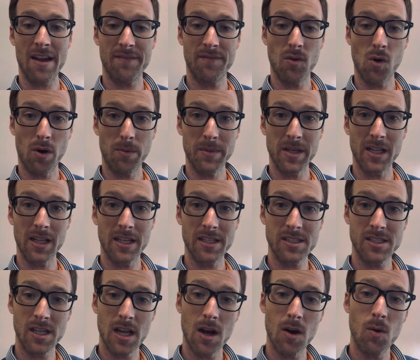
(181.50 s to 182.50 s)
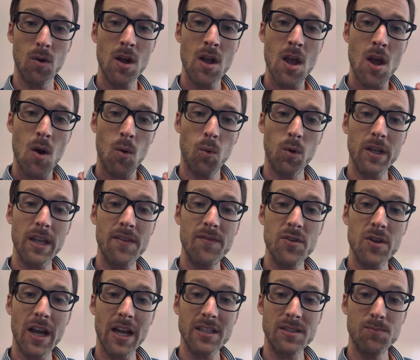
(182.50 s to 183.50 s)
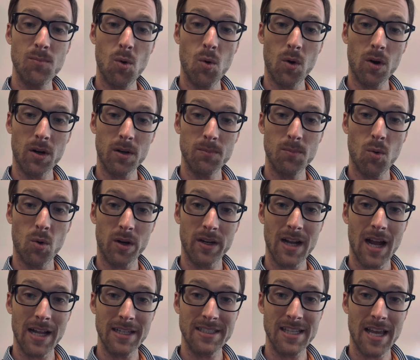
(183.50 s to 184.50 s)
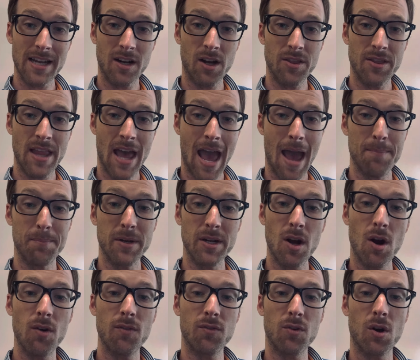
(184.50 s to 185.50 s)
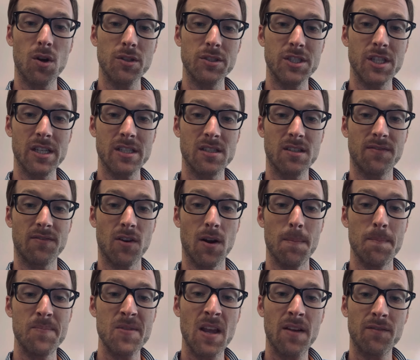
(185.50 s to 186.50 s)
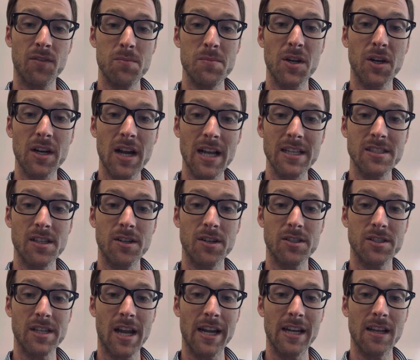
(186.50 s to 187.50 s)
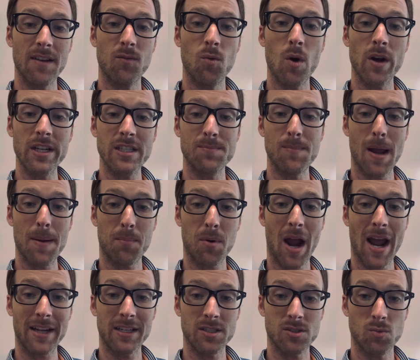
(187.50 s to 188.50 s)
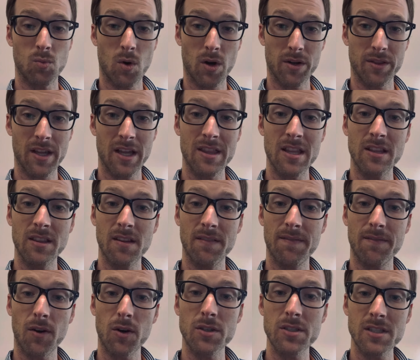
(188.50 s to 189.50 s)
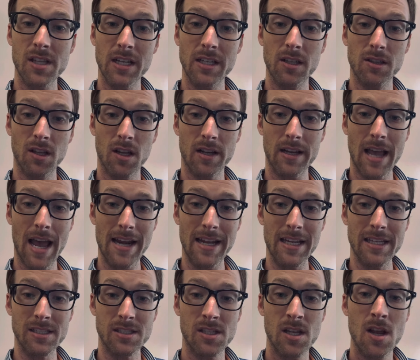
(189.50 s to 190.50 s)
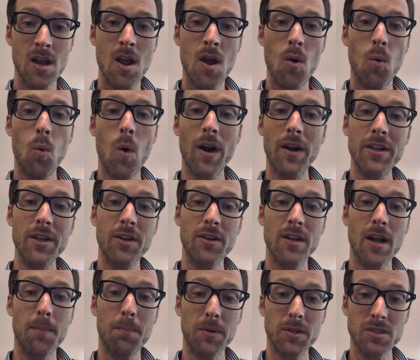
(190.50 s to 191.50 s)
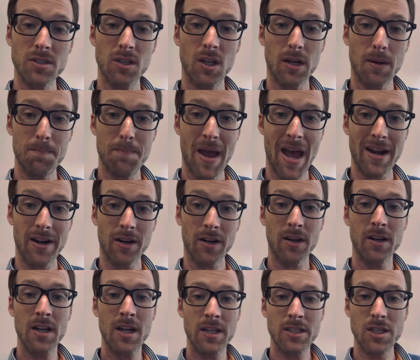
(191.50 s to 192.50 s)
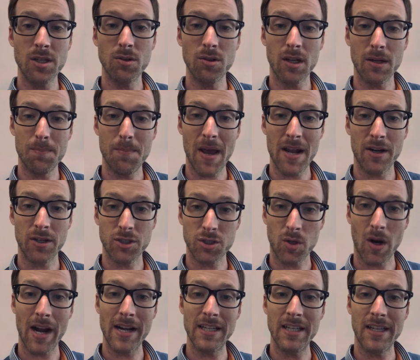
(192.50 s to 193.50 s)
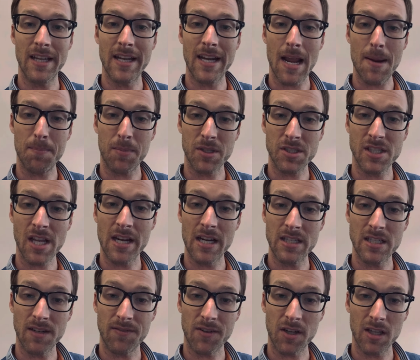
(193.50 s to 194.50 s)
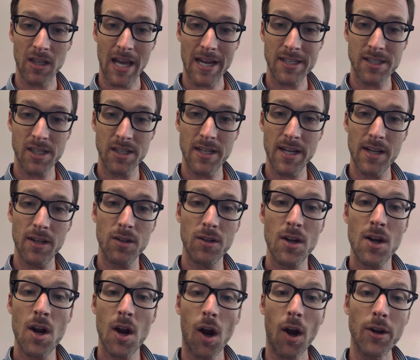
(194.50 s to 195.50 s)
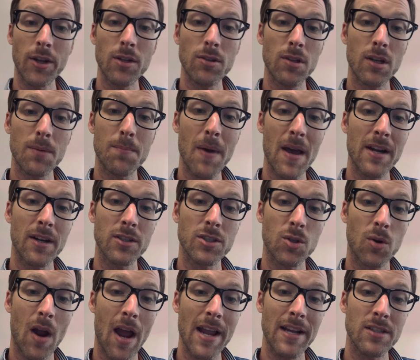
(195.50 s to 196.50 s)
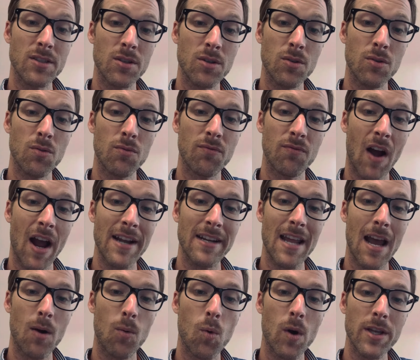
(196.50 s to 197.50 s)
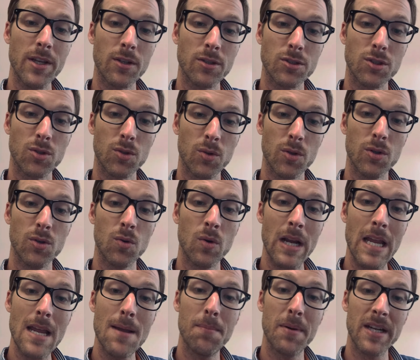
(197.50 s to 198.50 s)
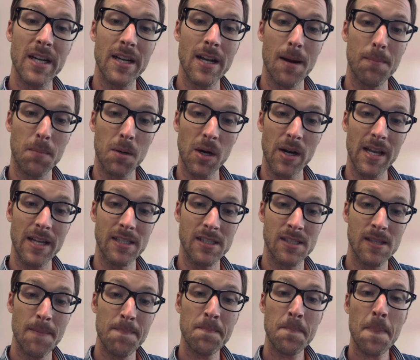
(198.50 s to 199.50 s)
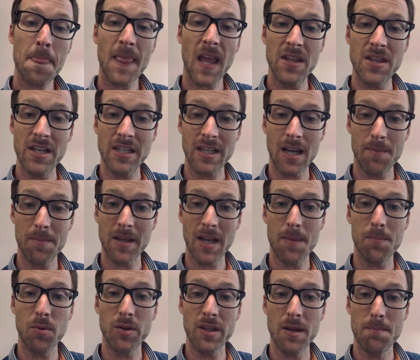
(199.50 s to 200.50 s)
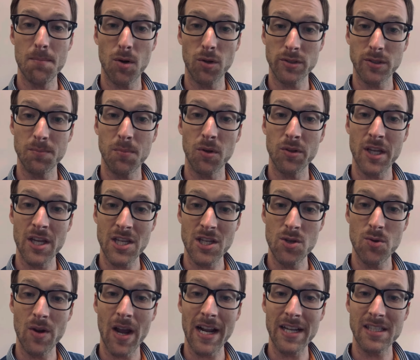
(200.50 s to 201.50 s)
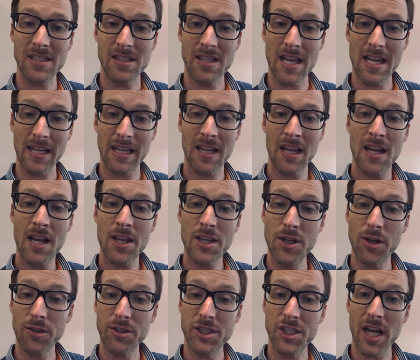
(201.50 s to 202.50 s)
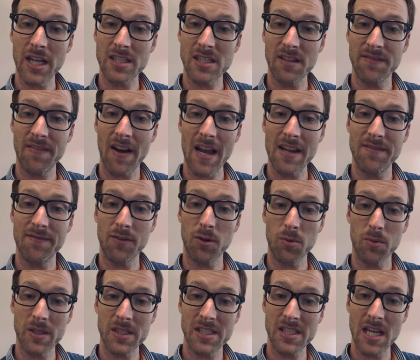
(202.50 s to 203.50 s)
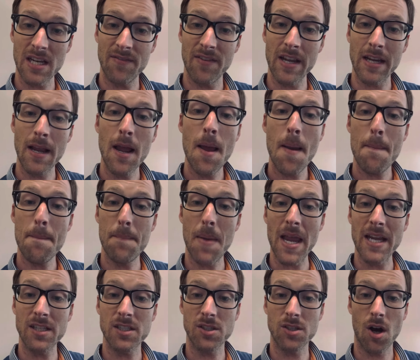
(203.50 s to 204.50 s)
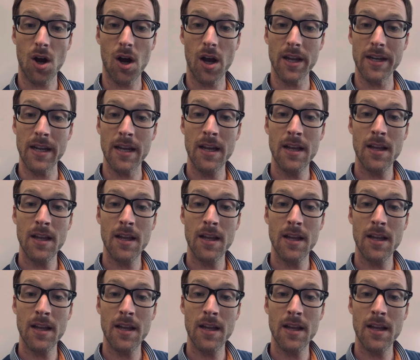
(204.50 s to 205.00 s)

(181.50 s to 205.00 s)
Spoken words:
formula. So we'll give you guys more content on that, but overall, just from your guys' understanding of what is my practice worth, I think the first thing to look at is, where do your numbers look better? Do you look better trying to get a percentage of collection deal, or do you look better trying to find out what your true EBITDA number is, and then coming up with a multiple that you guys think you're justified for receiving based on